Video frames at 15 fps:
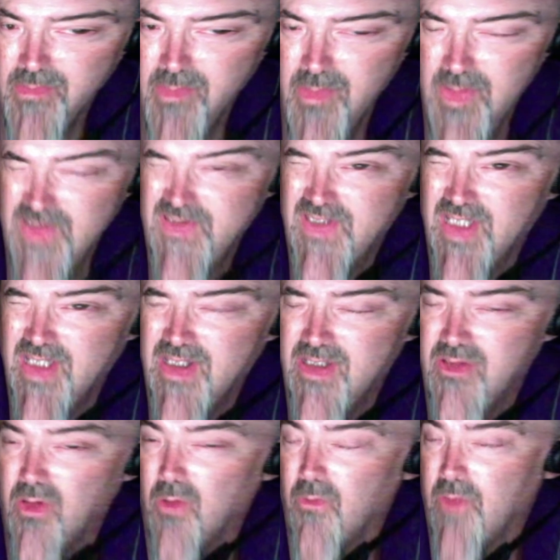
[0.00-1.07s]
see the
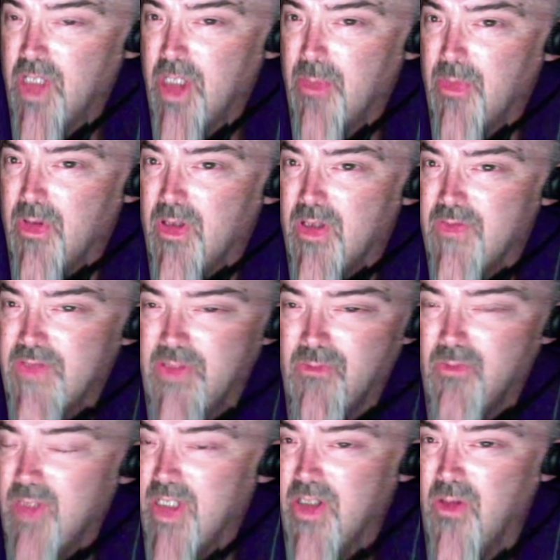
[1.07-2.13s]
toll-free number because they
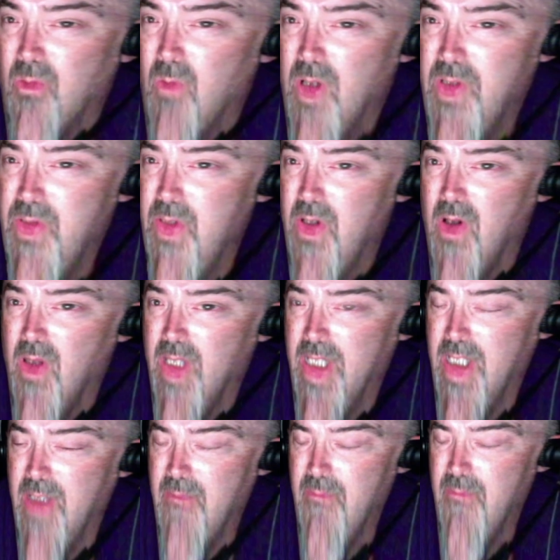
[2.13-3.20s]
really don't want you calling in.